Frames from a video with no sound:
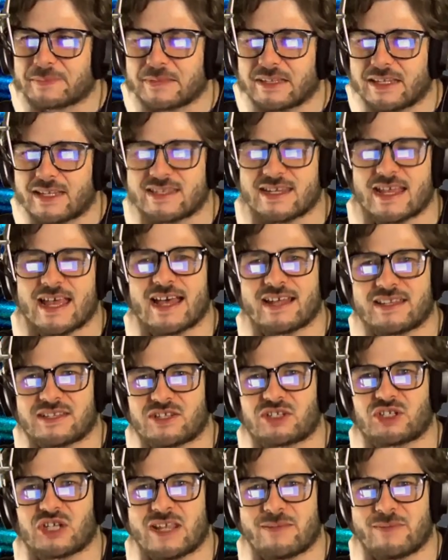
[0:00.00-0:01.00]
It's at
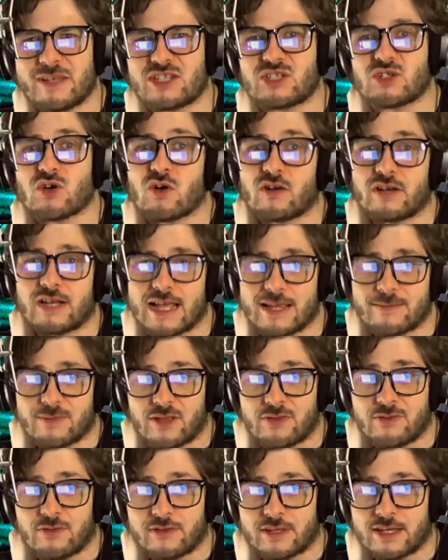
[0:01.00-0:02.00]

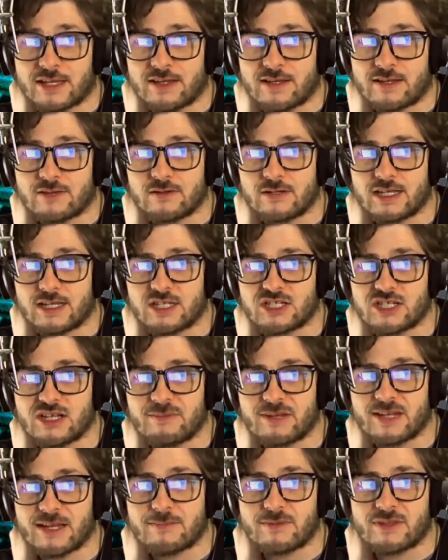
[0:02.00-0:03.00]
jamie.nemeth on there. I couldn't get
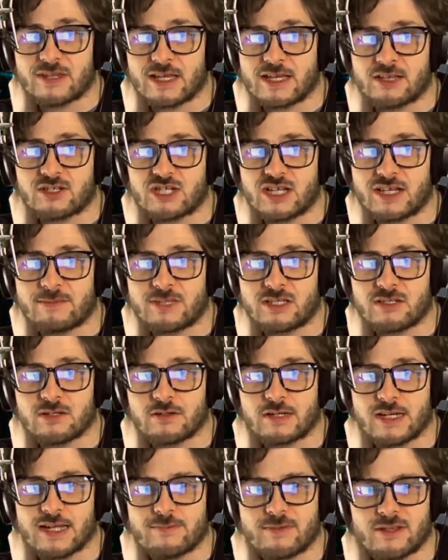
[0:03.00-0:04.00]
Jamie Nemeth. At
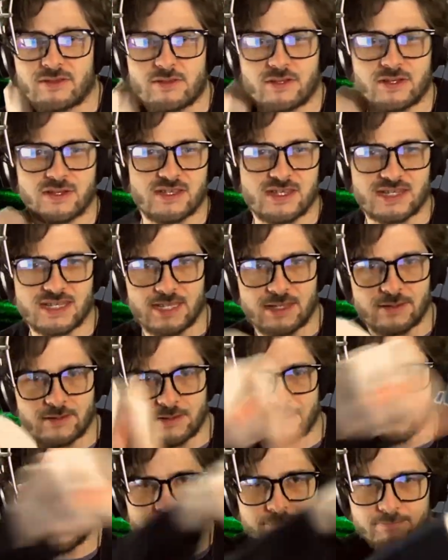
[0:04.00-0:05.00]
jamie.nemeth. You can see
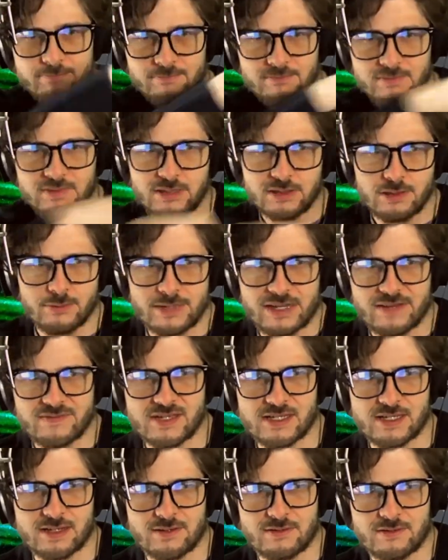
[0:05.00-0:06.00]
the way I've
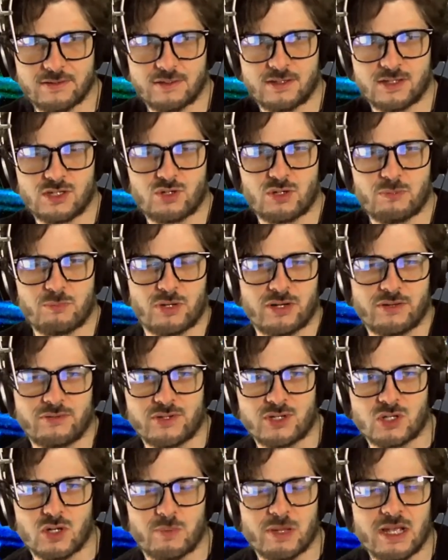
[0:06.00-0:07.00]
stuck the strip around the
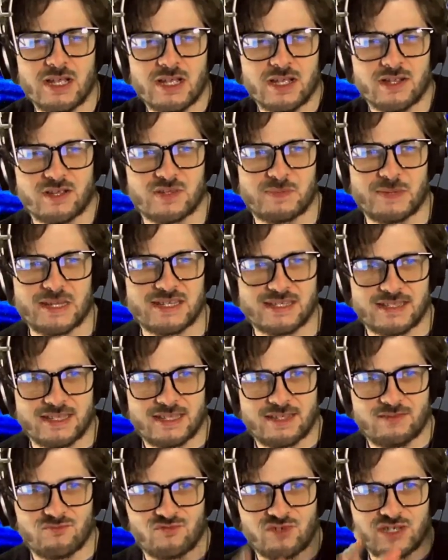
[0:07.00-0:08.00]
top. Because
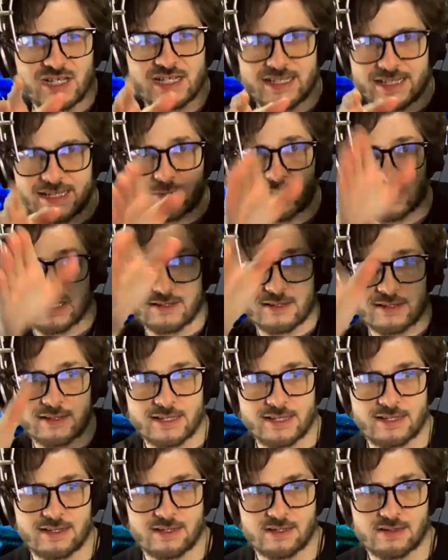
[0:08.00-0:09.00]
basically, really, I wanted the
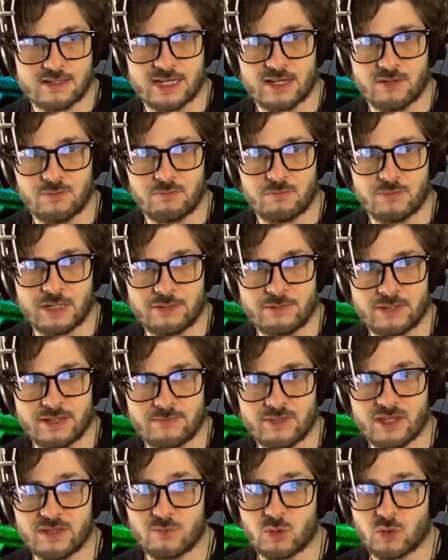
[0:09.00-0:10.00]
lights down by where the
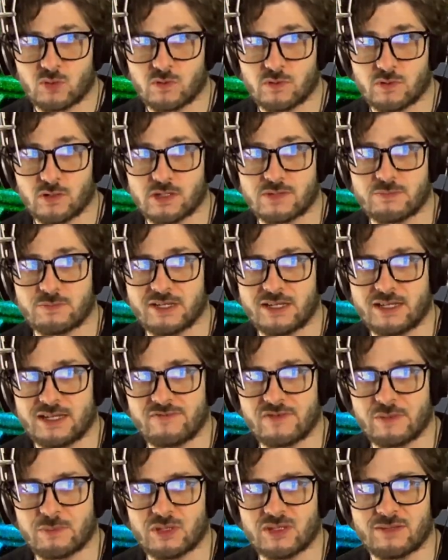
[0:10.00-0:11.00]
motherboard was. But
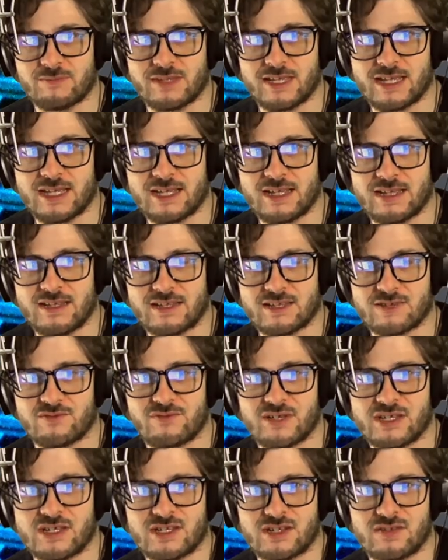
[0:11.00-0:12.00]
if I put them there, it's at
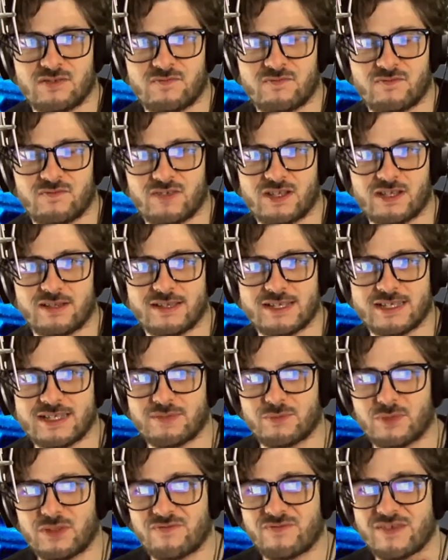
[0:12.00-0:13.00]
risk of
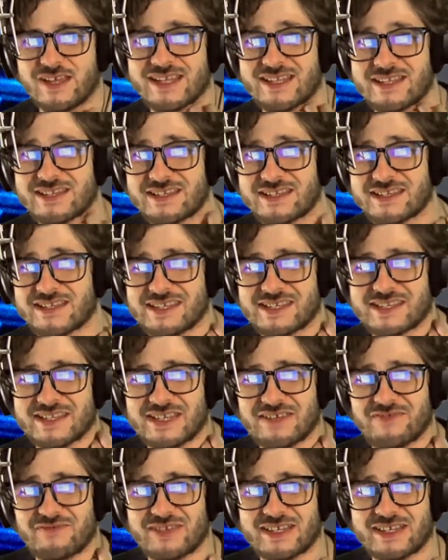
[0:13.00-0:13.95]
colliding with fans and stuff.